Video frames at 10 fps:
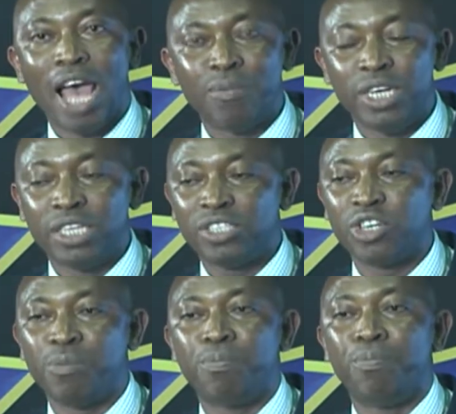
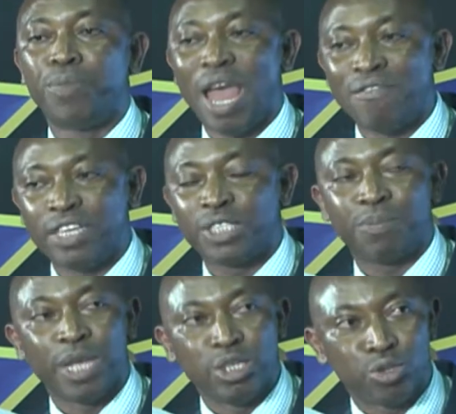administering private
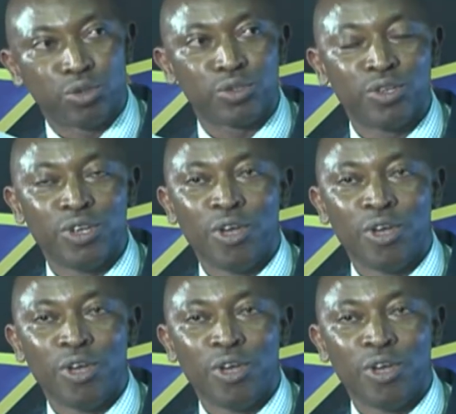pensions,